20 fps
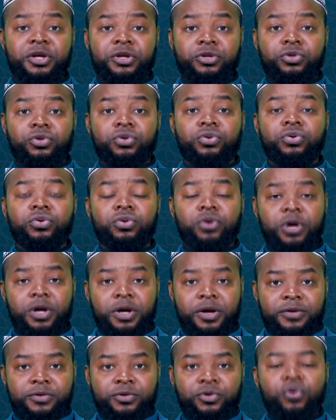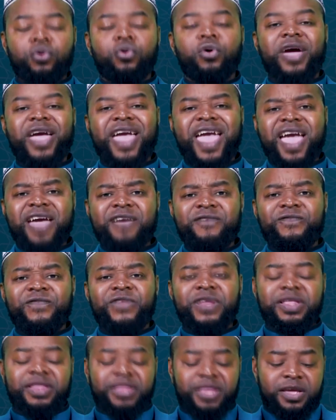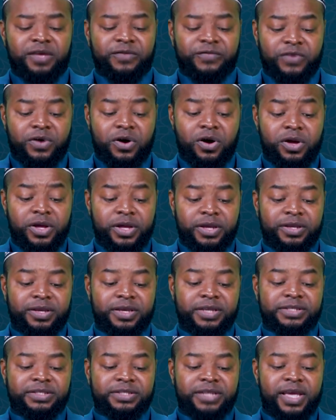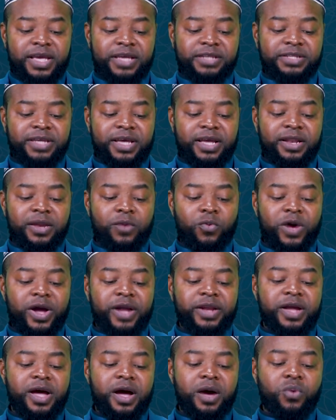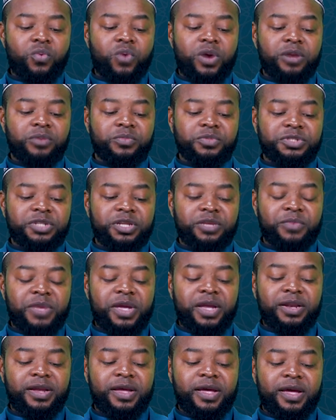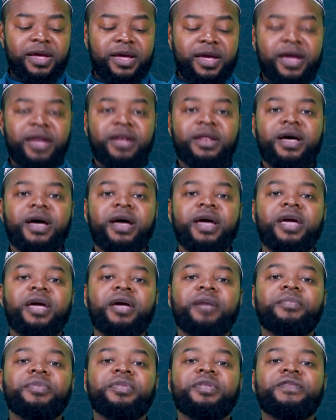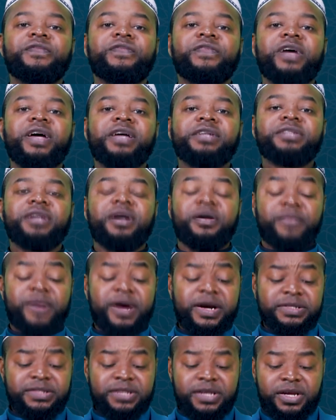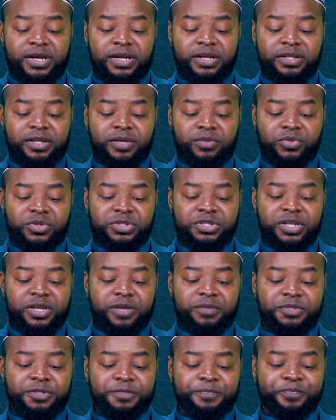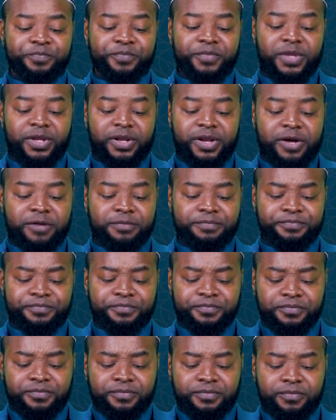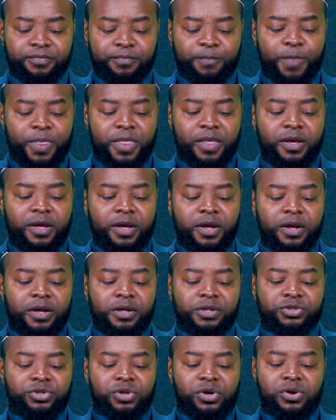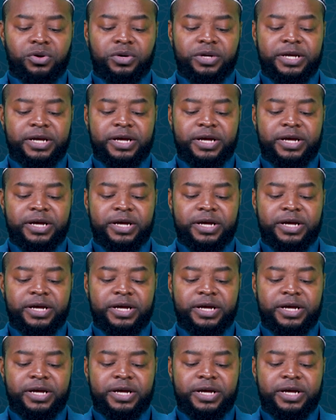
to do everything for his sakes, and wa ana awwalul muslimin, and I am the first amongst the Muslims. Naam. So,